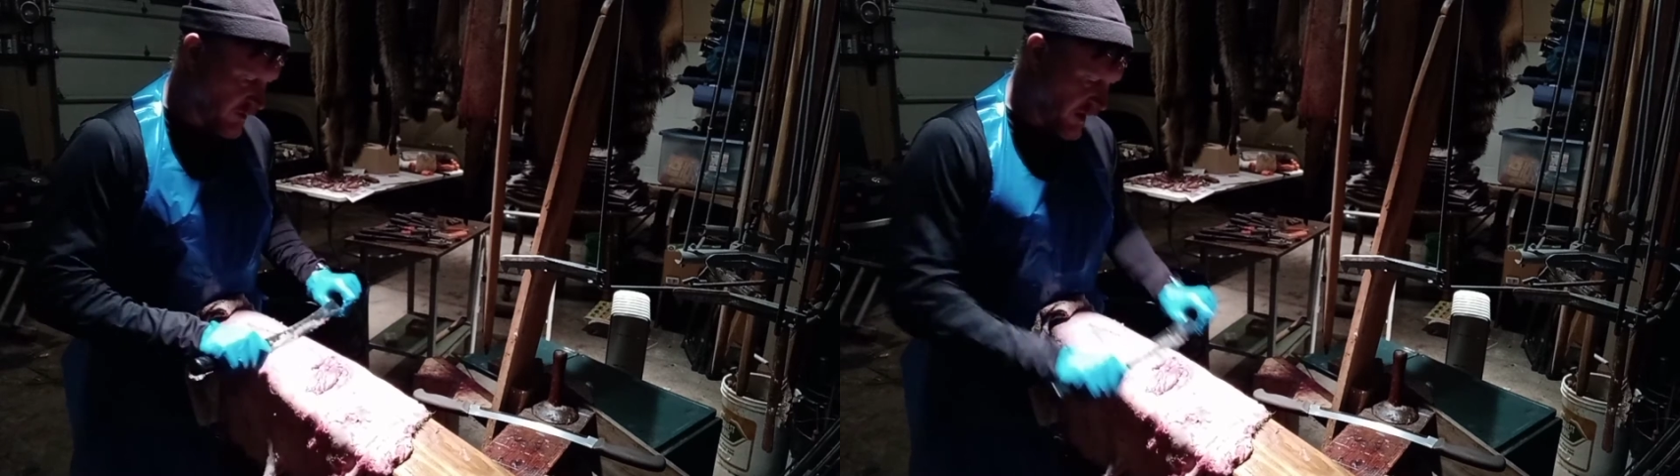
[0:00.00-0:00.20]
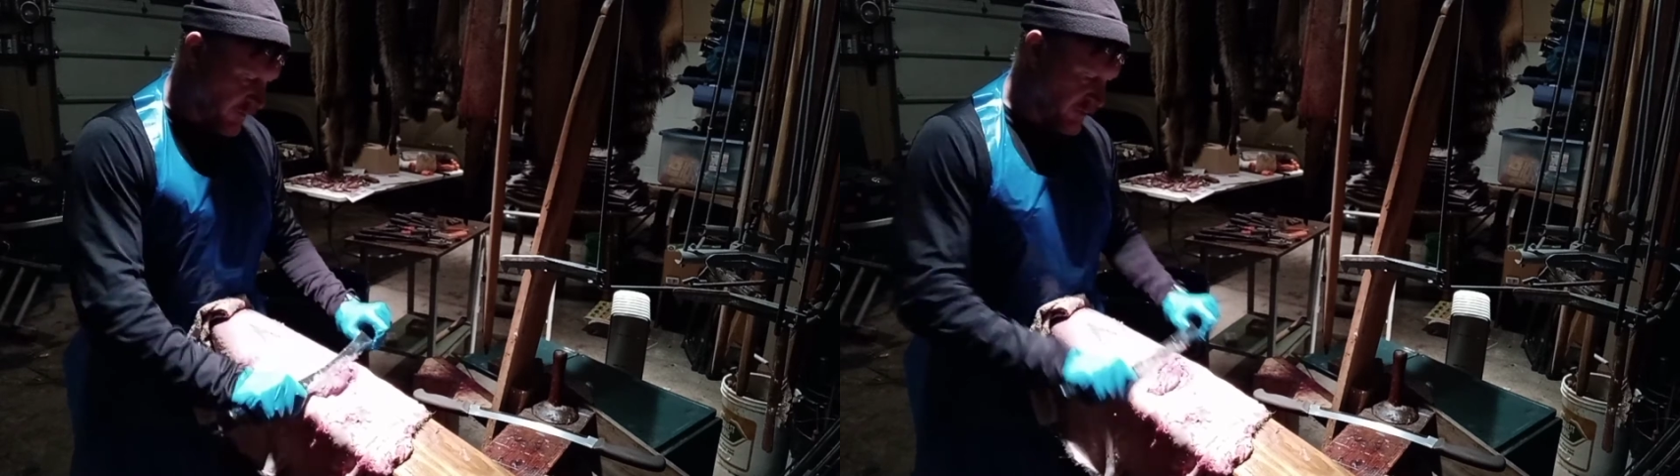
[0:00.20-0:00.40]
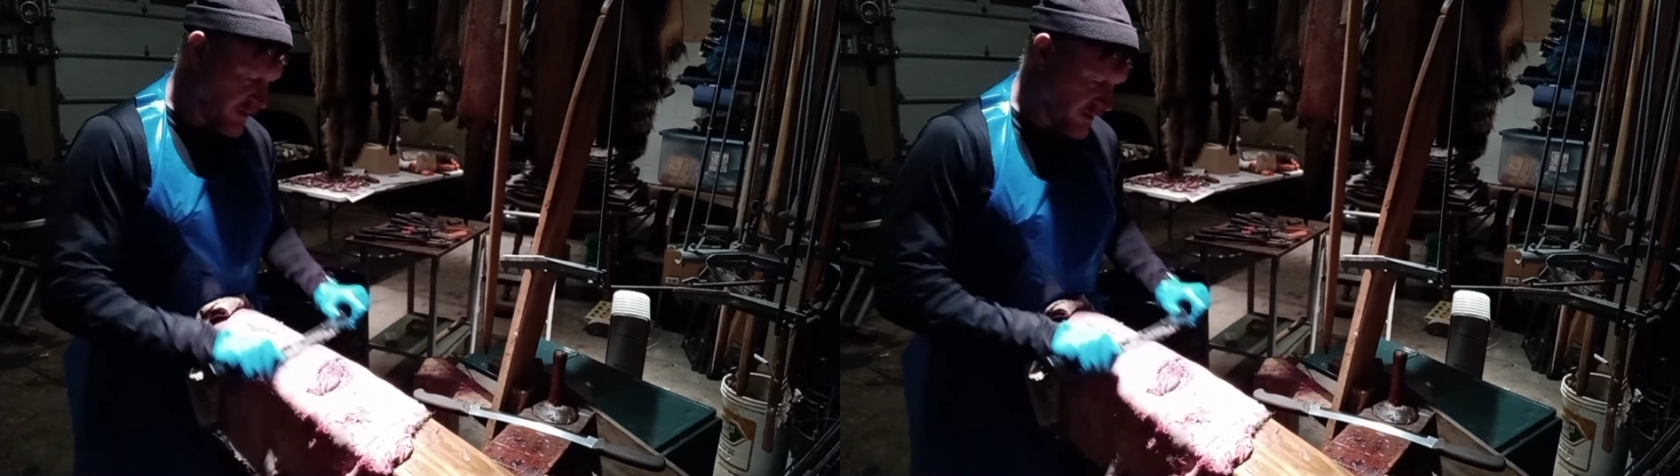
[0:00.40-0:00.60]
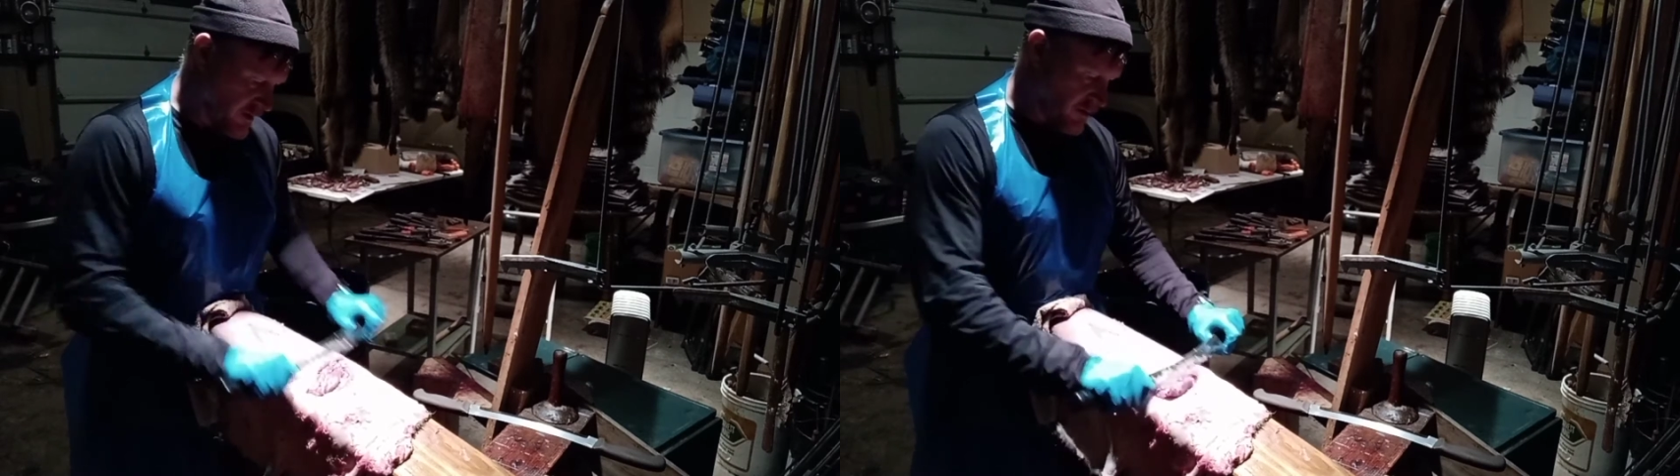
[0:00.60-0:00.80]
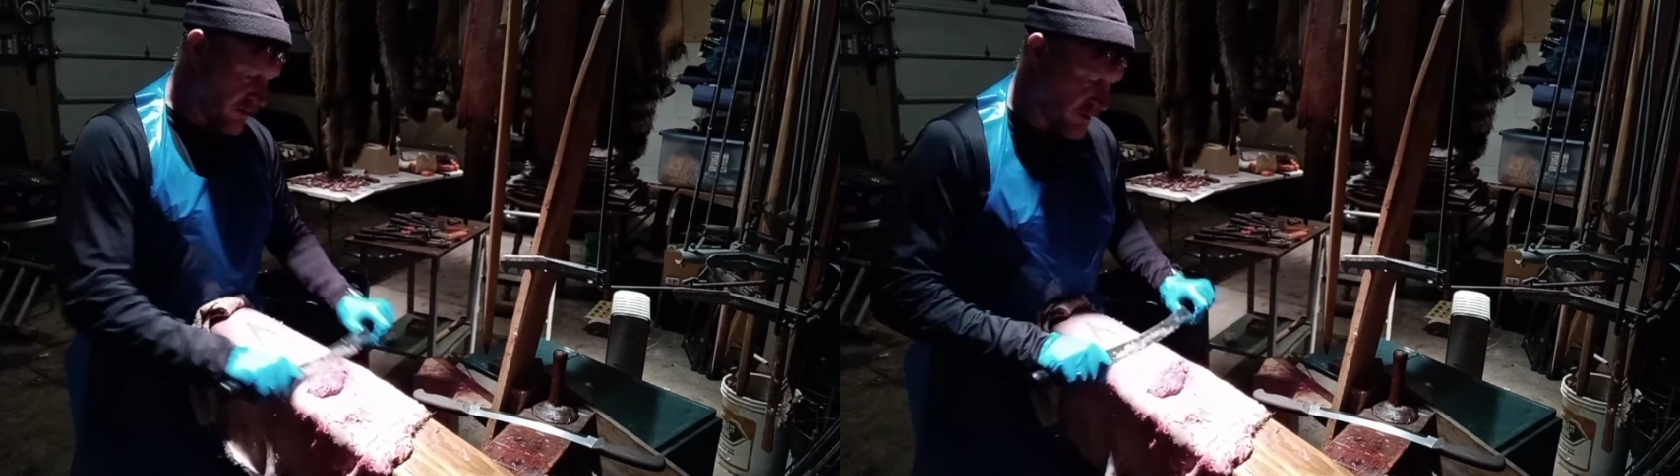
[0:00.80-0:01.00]
and then
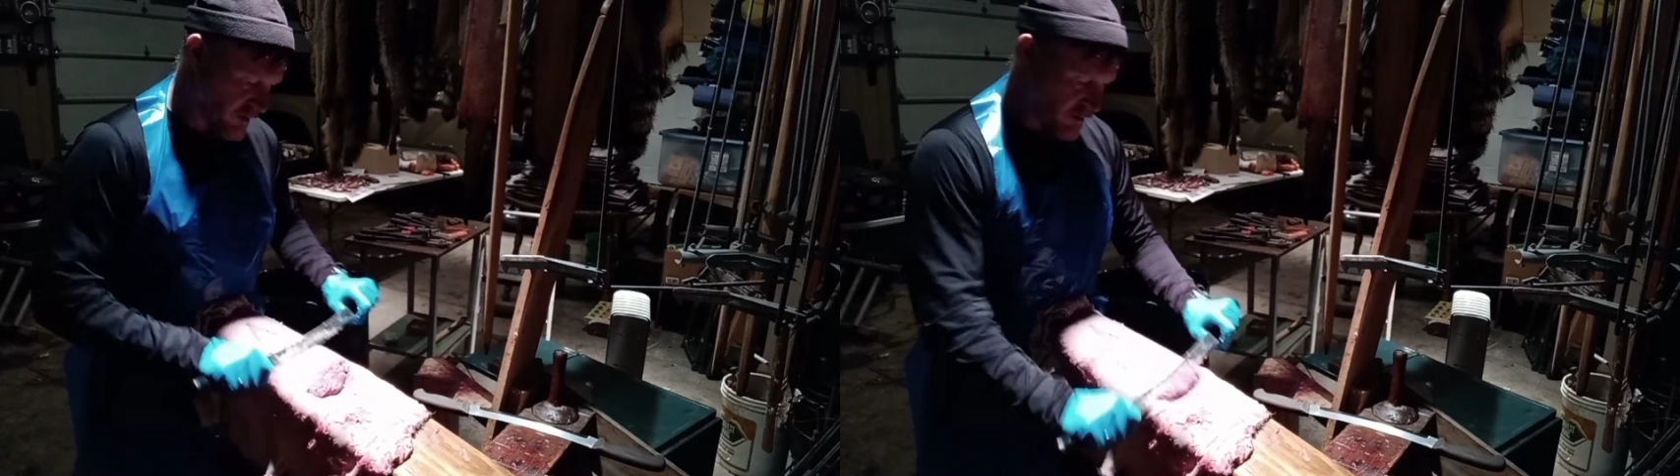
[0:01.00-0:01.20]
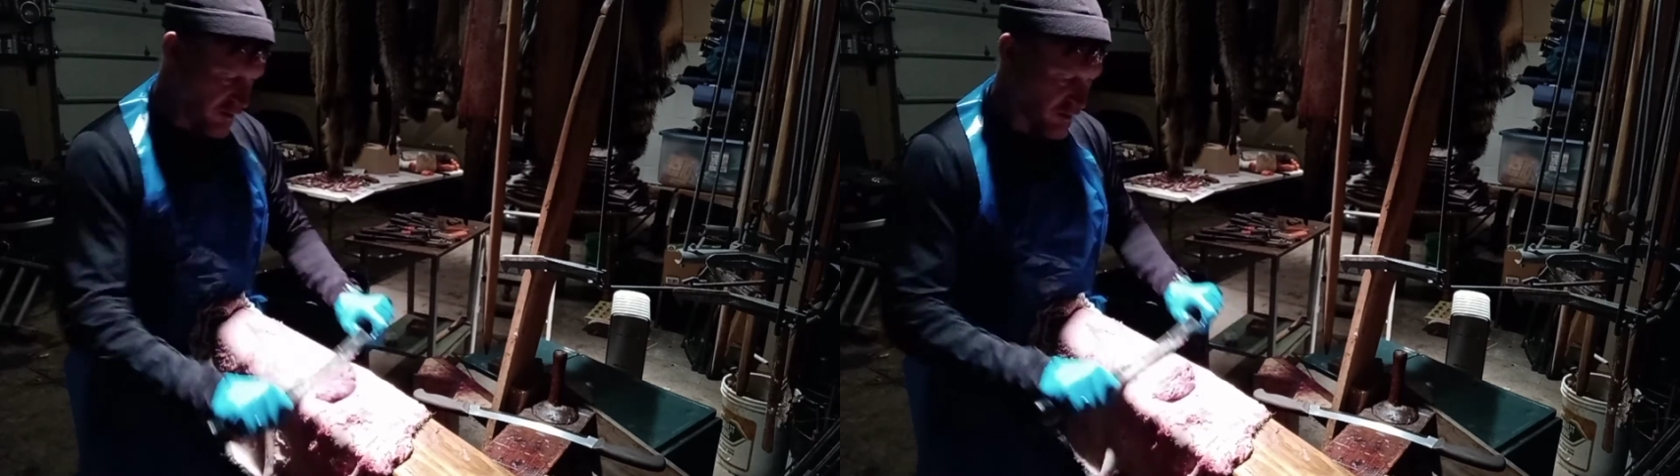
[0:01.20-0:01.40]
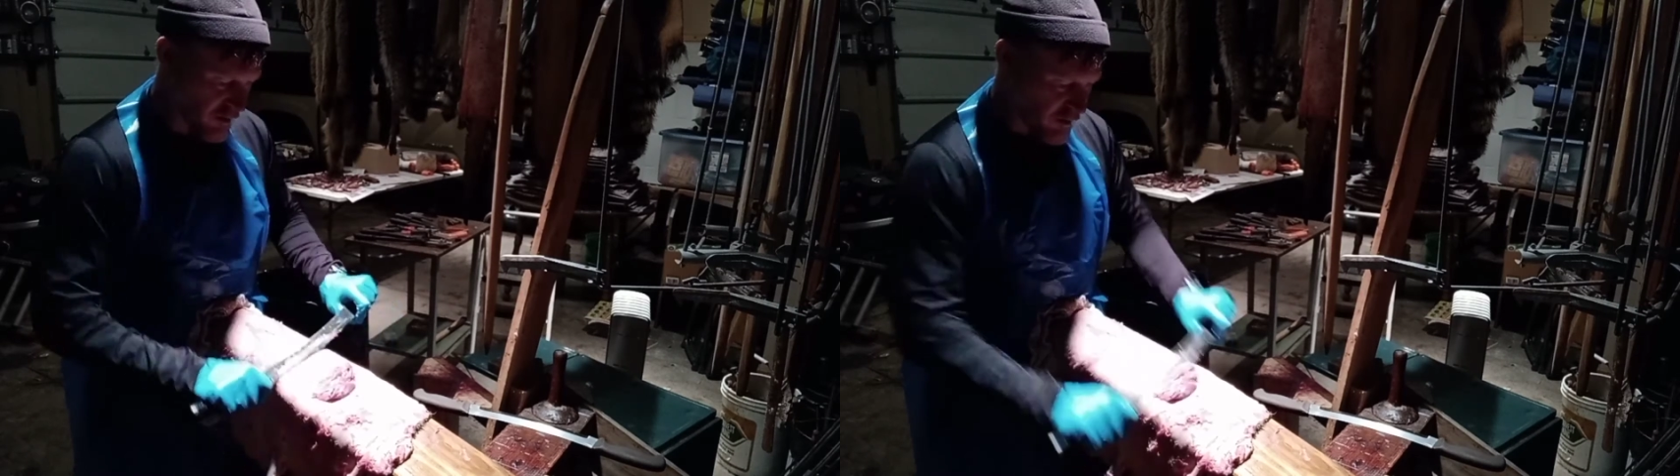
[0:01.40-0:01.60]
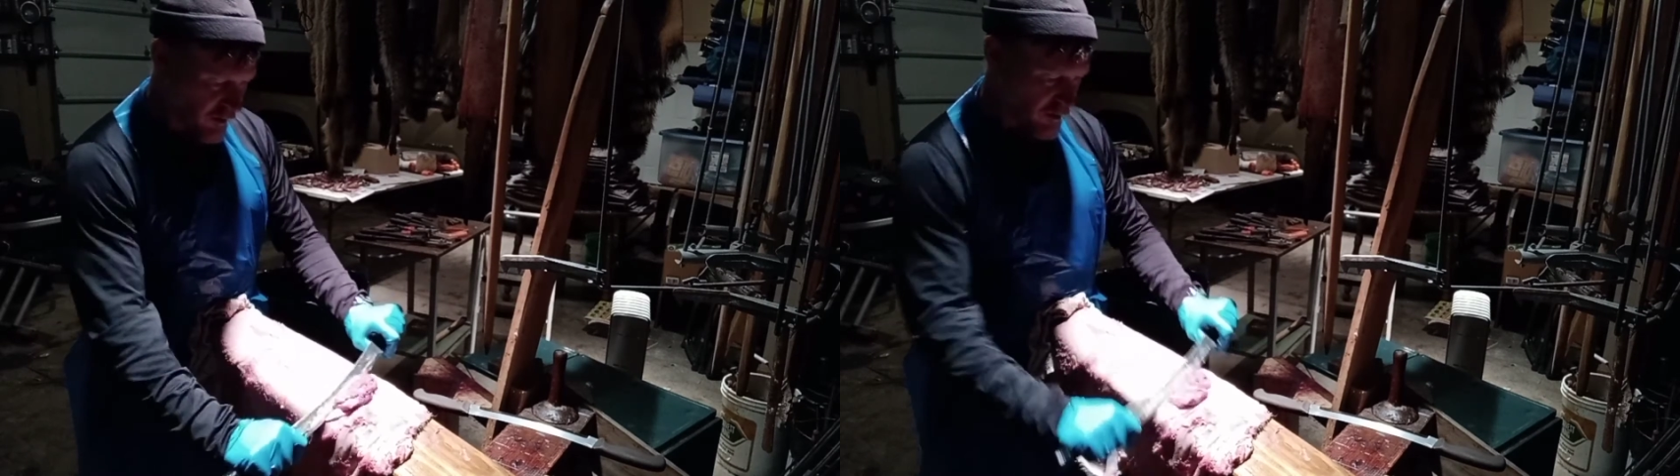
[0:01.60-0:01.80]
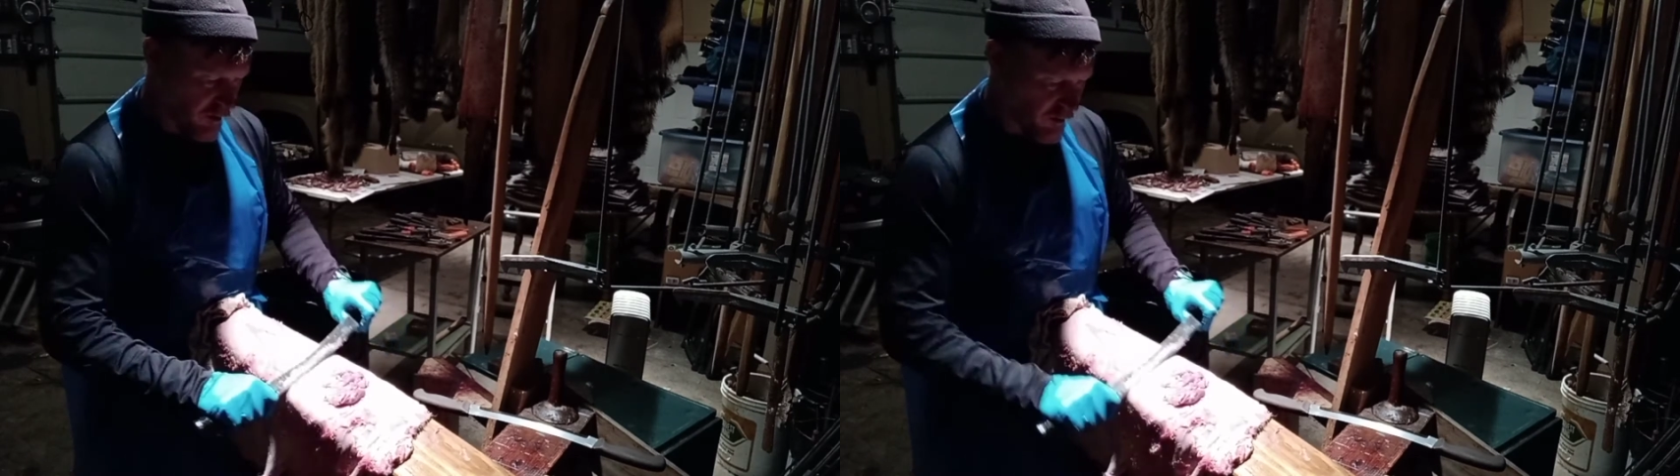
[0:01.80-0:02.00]
hauling